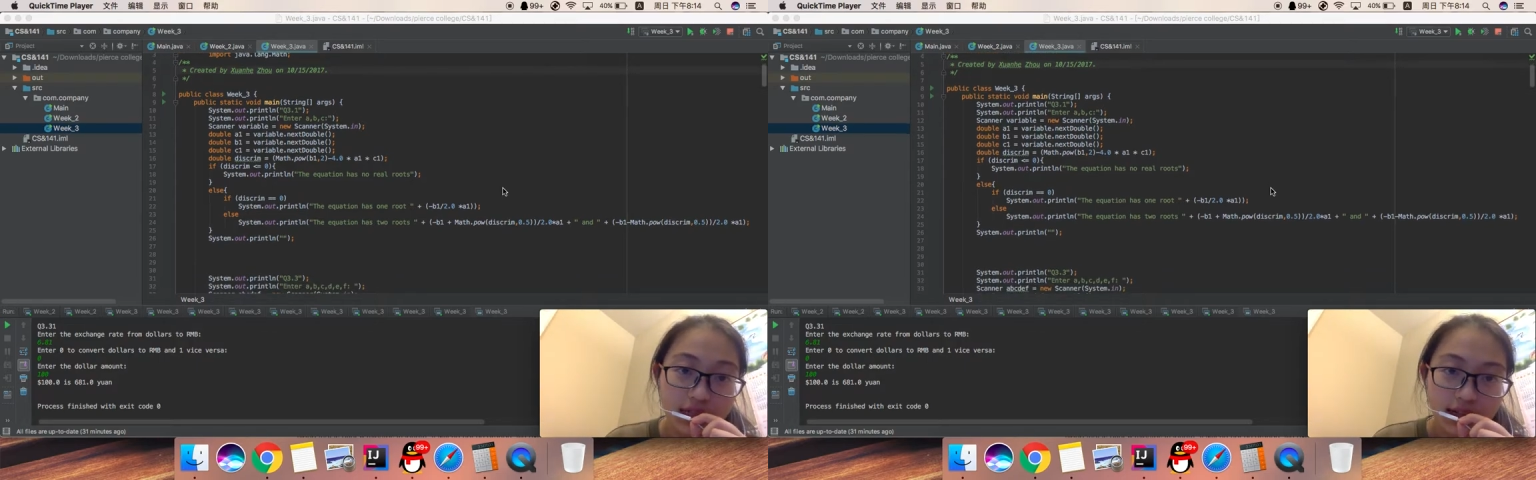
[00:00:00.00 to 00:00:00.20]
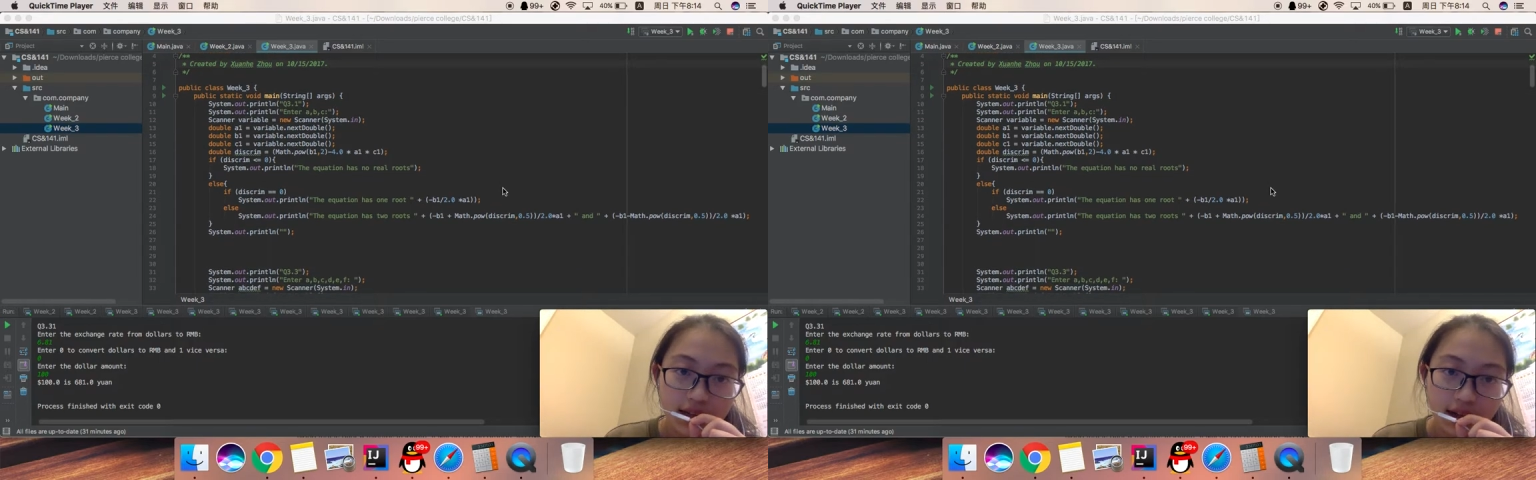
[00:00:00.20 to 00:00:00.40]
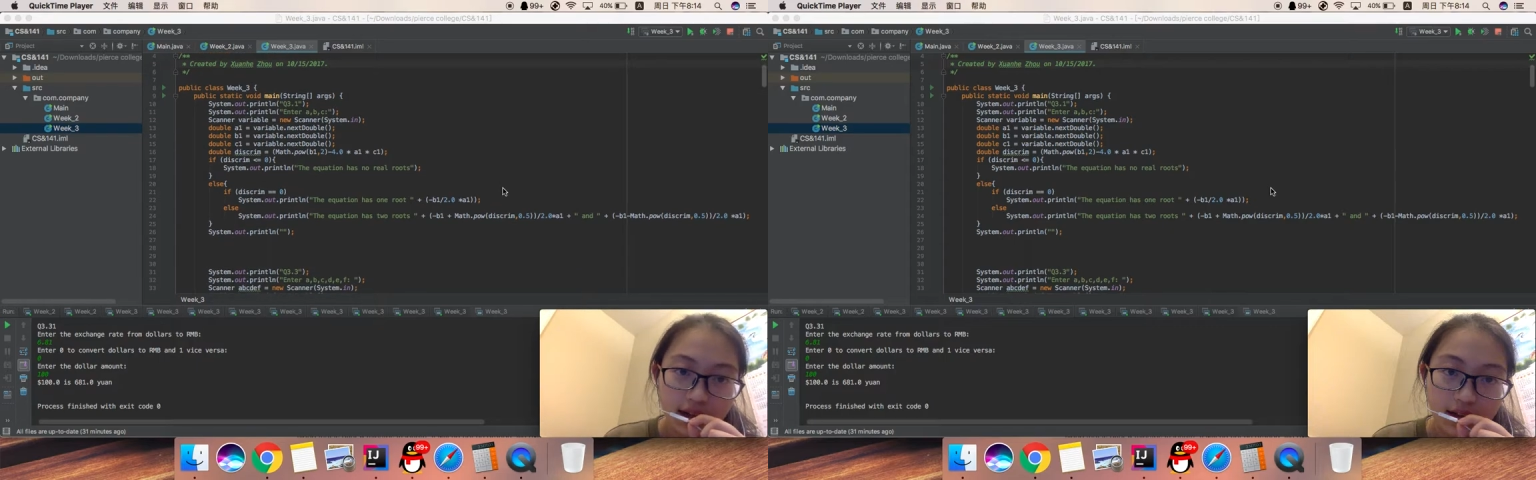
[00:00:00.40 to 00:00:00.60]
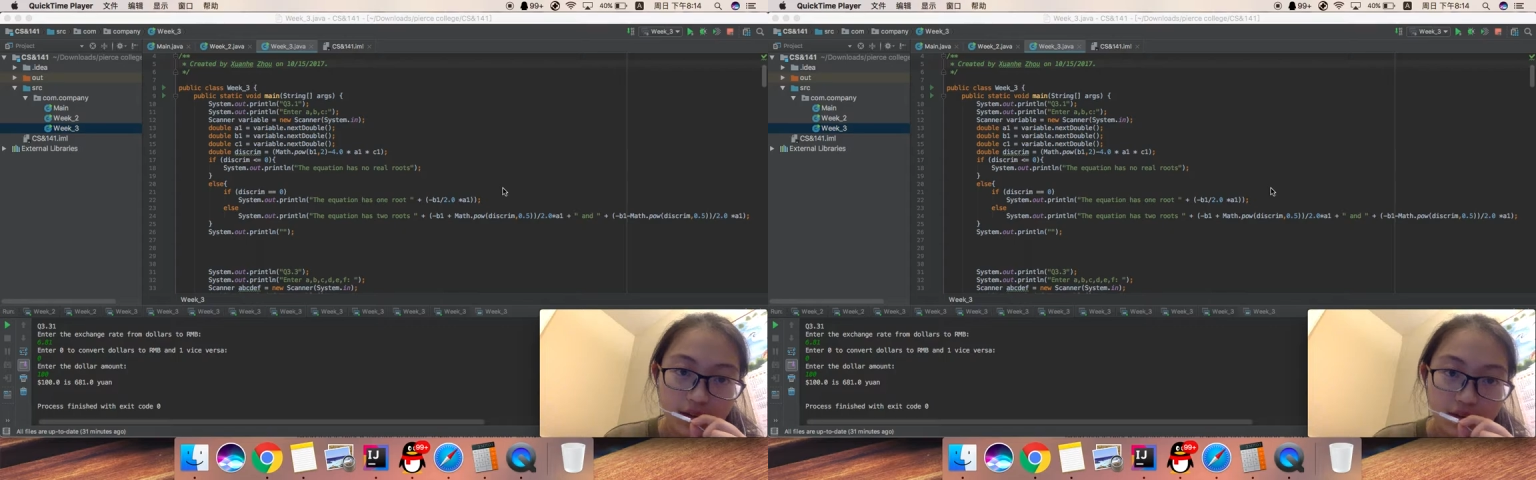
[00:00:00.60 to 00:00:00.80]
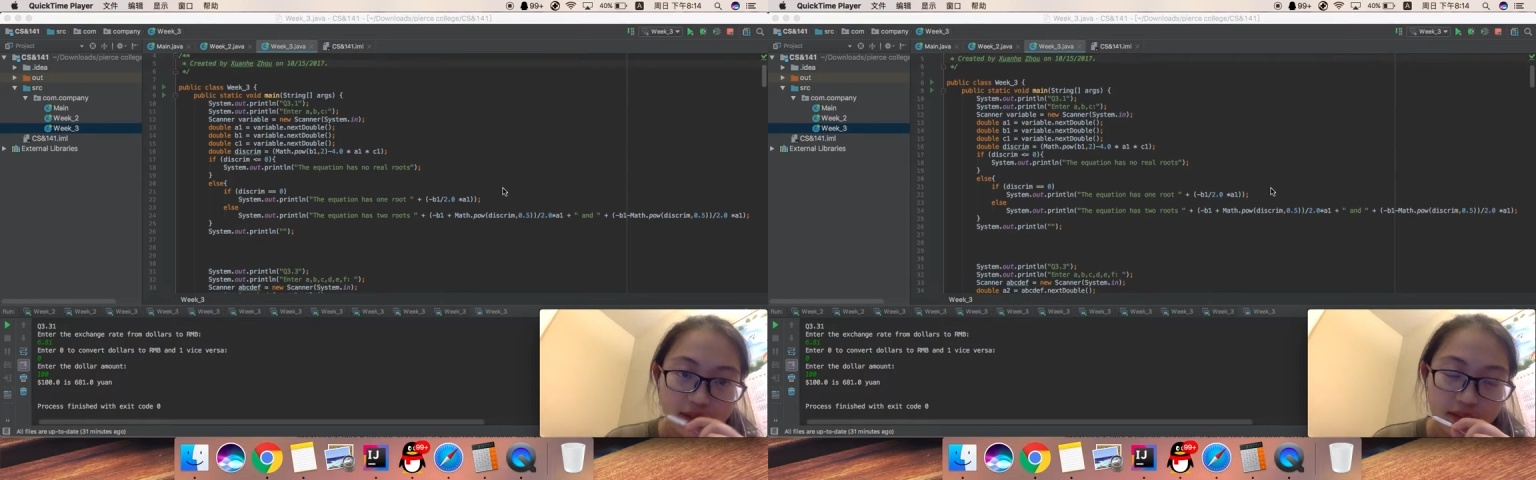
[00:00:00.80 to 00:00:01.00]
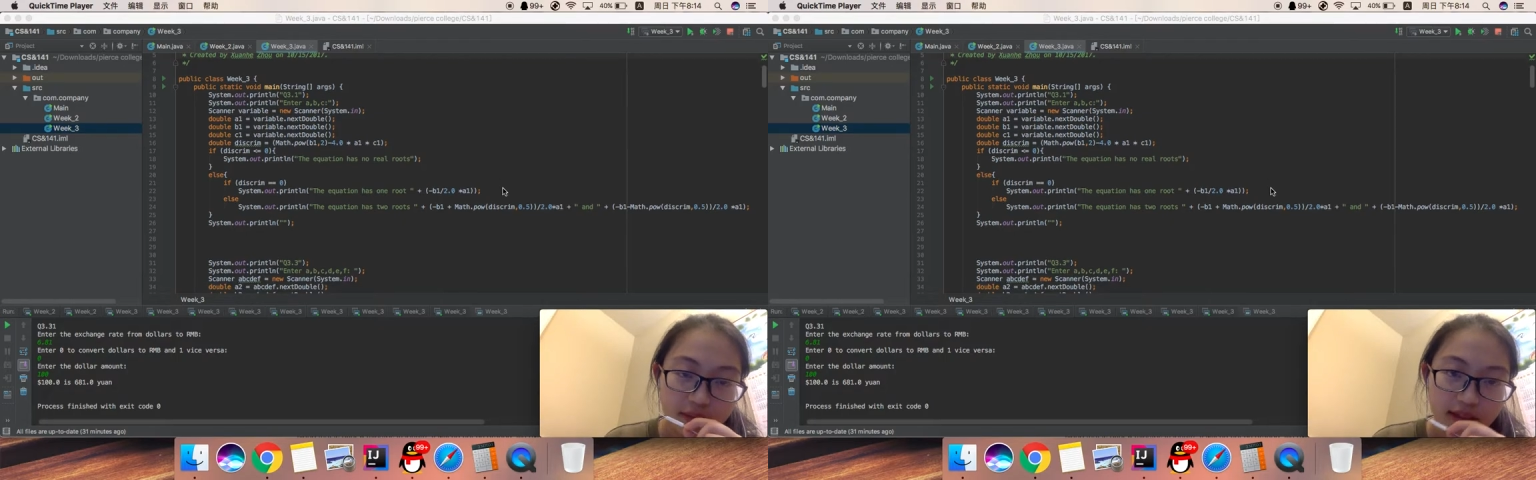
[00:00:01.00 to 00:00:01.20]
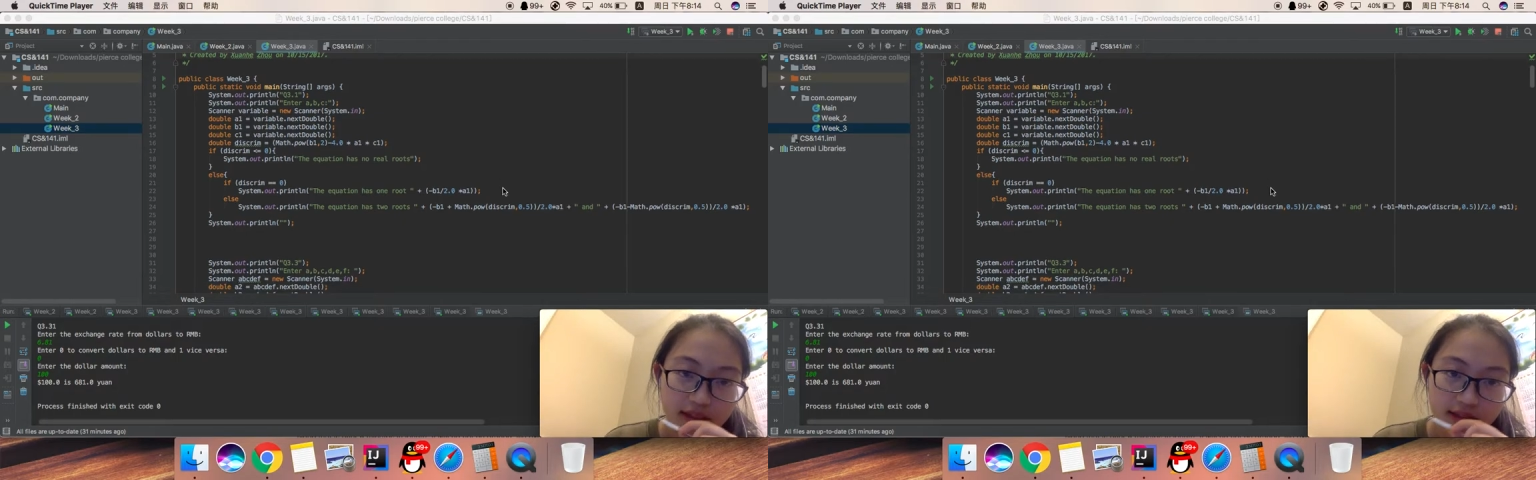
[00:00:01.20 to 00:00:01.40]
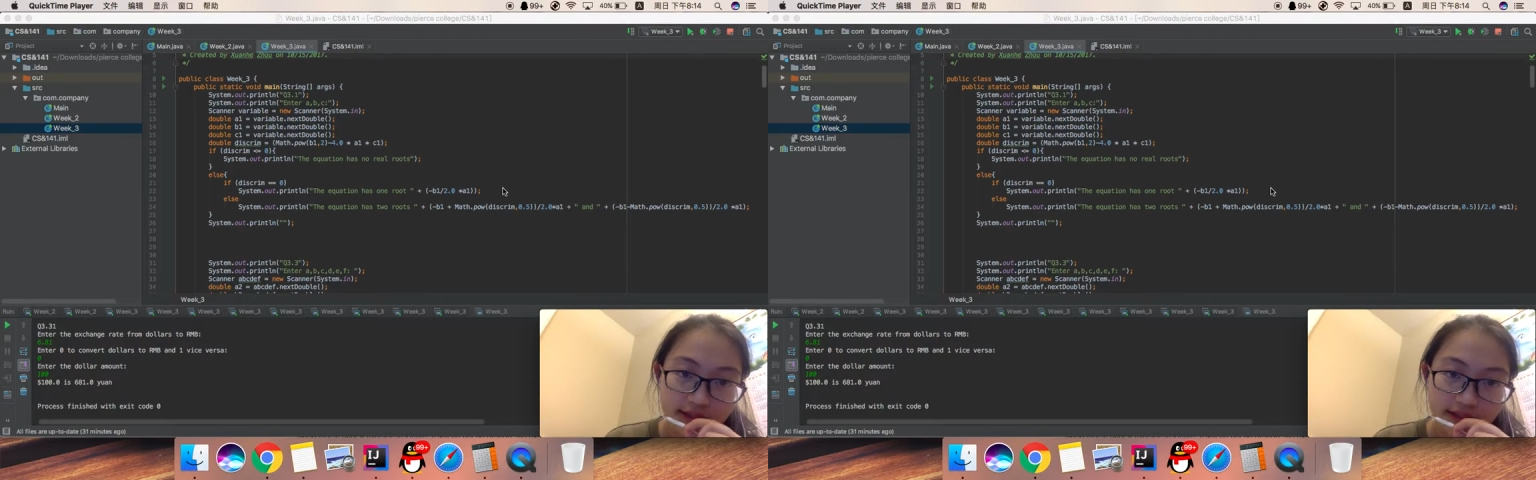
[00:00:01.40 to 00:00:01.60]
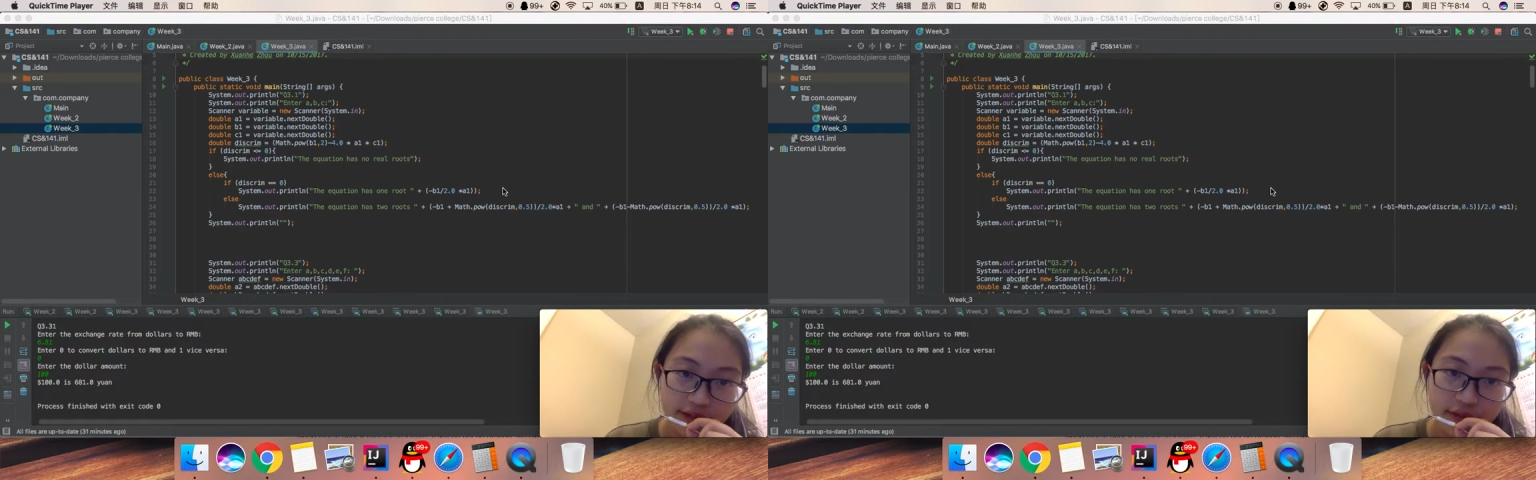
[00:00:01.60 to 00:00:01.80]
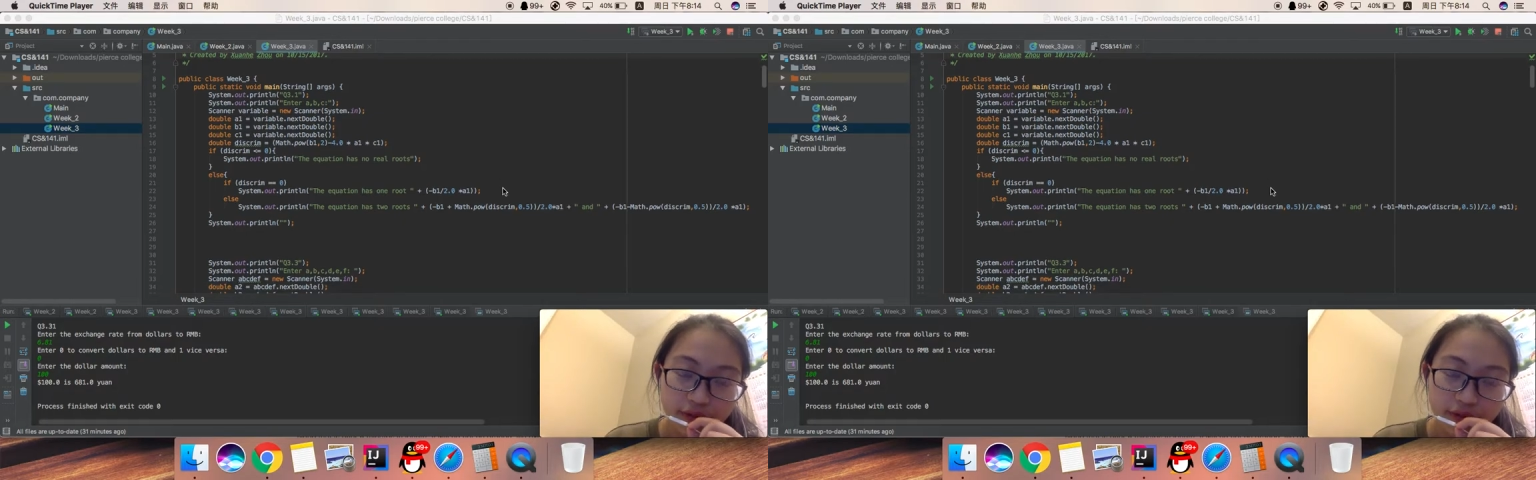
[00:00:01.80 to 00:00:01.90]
and I will explain in detail for